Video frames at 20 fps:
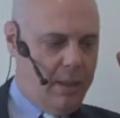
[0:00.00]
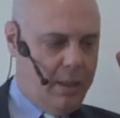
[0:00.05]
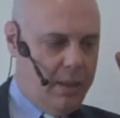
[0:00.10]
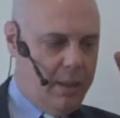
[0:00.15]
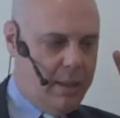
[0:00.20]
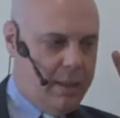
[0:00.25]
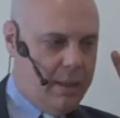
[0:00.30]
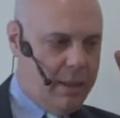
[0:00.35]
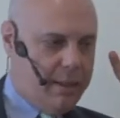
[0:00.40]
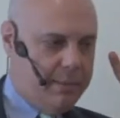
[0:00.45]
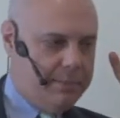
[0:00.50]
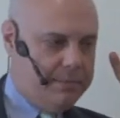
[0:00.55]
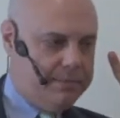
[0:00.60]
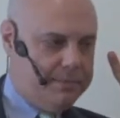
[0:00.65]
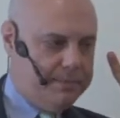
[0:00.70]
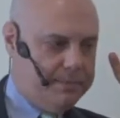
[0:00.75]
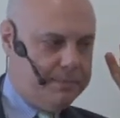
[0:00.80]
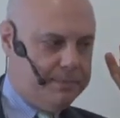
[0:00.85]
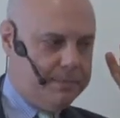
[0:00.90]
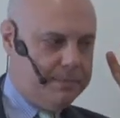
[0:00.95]

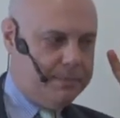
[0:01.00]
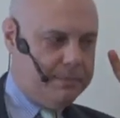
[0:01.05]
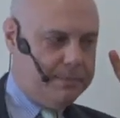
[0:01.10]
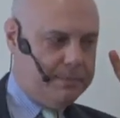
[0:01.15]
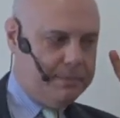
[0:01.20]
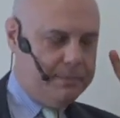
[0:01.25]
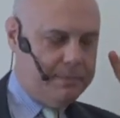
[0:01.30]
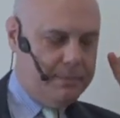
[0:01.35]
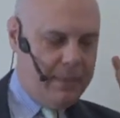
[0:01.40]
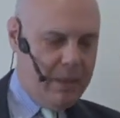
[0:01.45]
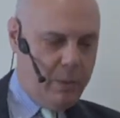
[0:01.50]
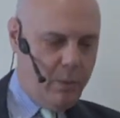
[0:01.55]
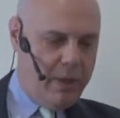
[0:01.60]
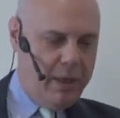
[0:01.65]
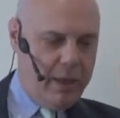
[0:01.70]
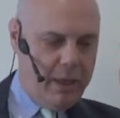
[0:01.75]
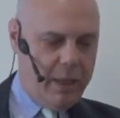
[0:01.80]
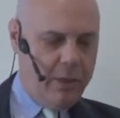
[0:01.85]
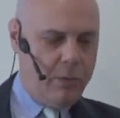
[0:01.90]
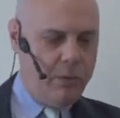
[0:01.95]
There
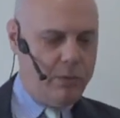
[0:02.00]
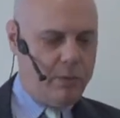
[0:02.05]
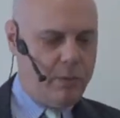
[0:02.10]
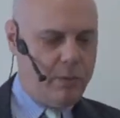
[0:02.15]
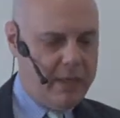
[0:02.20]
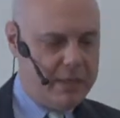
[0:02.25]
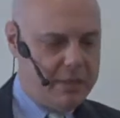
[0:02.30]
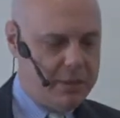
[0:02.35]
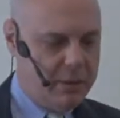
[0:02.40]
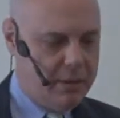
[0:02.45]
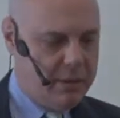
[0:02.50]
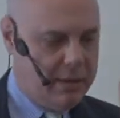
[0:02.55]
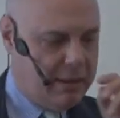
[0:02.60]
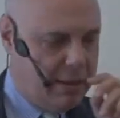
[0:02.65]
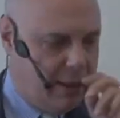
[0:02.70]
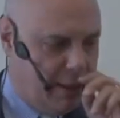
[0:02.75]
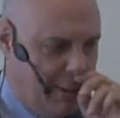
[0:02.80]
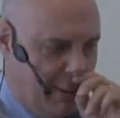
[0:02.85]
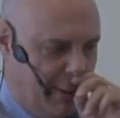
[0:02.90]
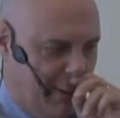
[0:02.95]
were a good question that
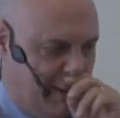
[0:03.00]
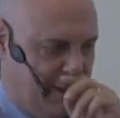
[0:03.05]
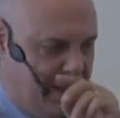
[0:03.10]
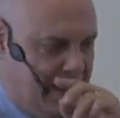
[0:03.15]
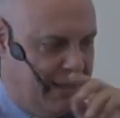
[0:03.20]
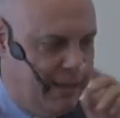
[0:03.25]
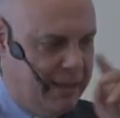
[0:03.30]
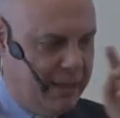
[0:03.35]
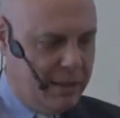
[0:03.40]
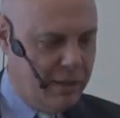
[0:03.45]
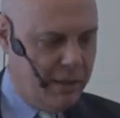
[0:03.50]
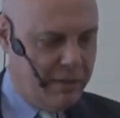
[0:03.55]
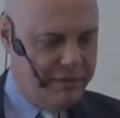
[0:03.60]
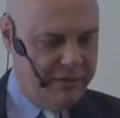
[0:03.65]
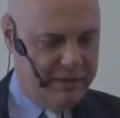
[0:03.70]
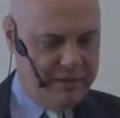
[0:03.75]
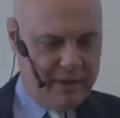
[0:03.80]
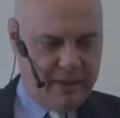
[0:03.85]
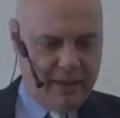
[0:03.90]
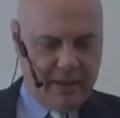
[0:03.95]
I got at the
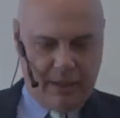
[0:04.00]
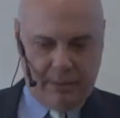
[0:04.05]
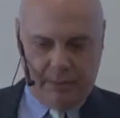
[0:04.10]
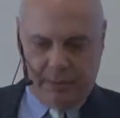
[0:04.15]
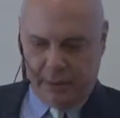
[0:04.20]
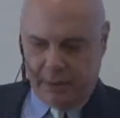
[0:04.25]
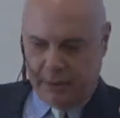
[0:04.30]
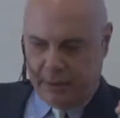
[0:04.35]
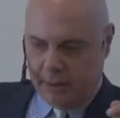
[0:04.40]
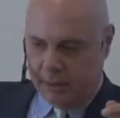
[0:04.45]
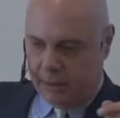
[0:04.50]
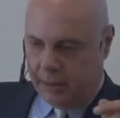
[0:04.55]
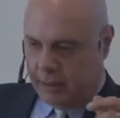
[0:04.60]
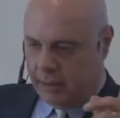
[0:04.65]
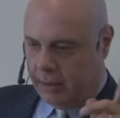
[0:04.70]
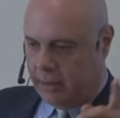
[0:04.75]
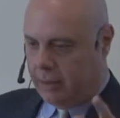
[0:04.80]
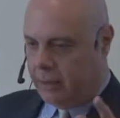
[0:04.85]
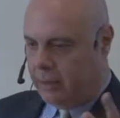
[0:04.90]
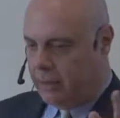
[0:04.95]
coffee time
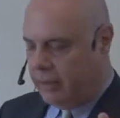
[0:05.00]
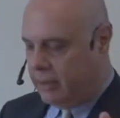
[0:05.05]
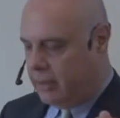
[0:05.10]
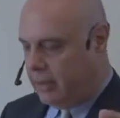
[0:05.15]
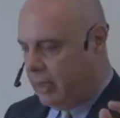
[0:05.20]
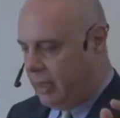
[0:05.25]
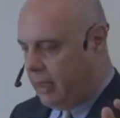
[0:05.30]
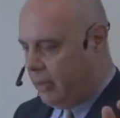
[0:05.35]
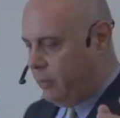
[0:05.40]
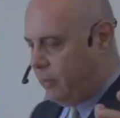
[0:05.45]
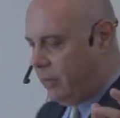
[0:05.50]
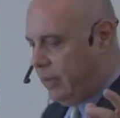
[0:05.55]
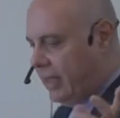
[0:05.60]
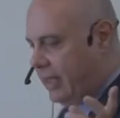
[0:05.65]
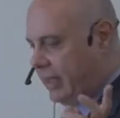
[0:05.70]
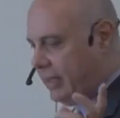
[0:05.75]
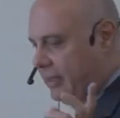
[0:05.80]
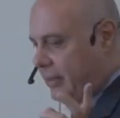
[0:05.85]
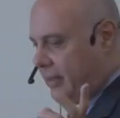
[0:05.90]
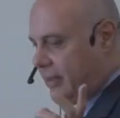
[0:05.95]
that I would
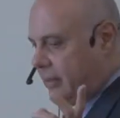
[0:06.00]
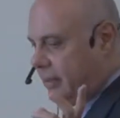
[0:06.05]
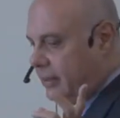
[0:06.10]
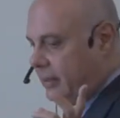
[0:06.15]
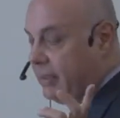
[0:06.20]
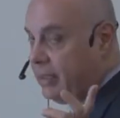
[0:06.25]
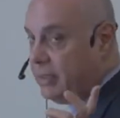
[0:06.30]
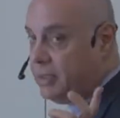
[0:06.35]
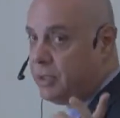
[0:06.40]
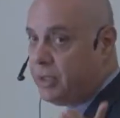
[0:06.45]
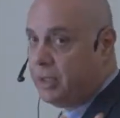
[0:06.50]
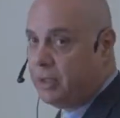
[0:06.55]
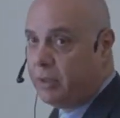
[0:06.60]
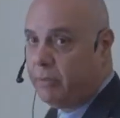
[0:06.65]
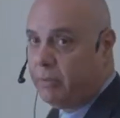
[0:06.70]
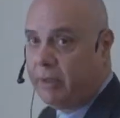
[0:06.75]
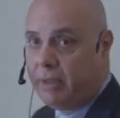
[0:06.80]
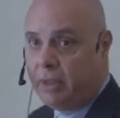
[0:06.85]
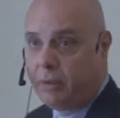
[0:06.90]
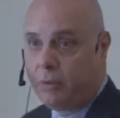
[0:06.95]
like that the
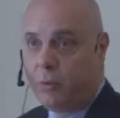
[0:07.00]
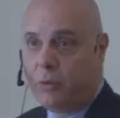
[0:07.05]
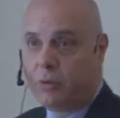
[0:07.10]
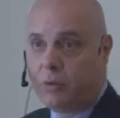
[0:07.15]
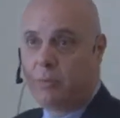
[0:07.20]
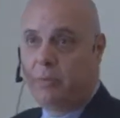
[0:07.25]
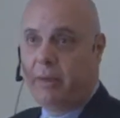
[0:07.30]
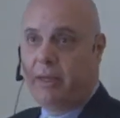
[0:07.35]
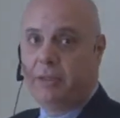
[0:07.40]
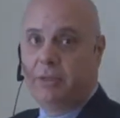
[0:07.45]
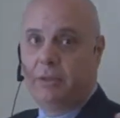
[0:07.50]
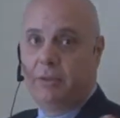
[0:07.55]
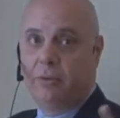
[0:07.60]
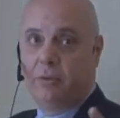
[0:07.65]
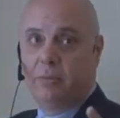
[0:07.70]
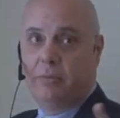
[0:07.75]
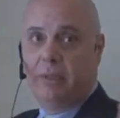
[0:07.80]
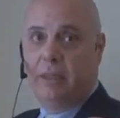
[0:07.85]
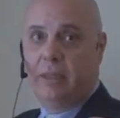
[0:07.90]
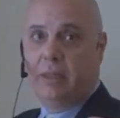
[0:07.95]
gentleman that was placing
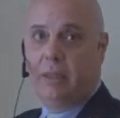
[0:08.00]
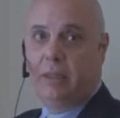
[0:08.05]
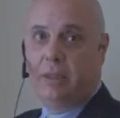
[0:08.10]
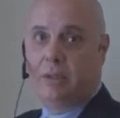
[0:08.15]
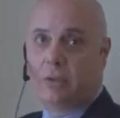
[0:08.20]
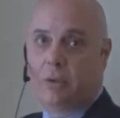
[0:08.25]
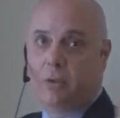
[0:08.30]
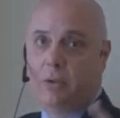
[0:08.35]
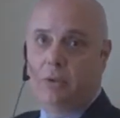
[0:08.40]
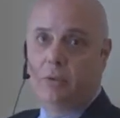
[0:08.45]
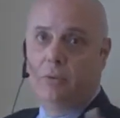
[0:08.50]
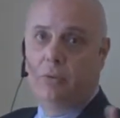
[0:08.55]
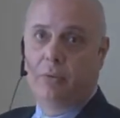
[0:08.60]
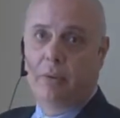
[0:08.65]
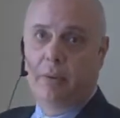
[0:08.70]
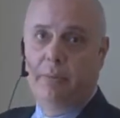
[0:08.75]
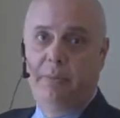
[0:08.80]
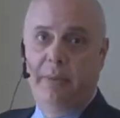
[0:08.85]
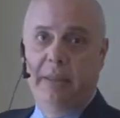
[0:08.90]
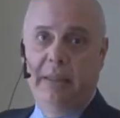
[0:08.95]
to me is going to
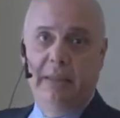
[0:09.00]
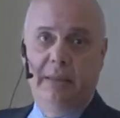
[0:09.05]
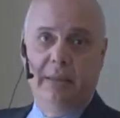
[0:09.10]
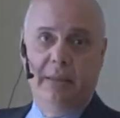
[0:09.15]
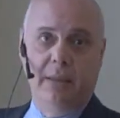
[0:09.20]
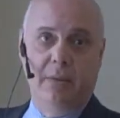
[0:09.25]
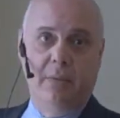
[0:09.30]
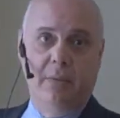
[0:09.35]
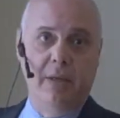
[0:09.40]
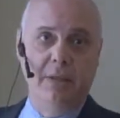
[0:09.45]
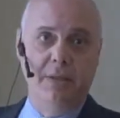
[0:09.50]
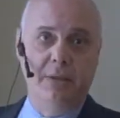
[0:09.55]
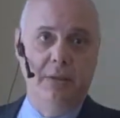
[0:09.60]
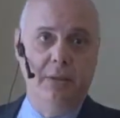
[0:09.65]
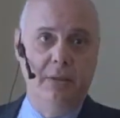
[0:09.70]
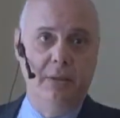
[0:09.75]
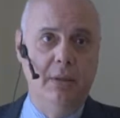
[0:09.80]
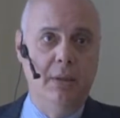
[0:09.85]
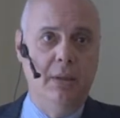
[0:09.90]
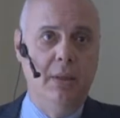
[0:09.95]
repeat the
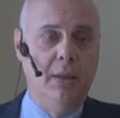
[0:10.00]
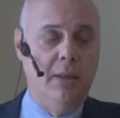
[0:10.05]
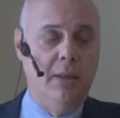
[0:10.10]
question,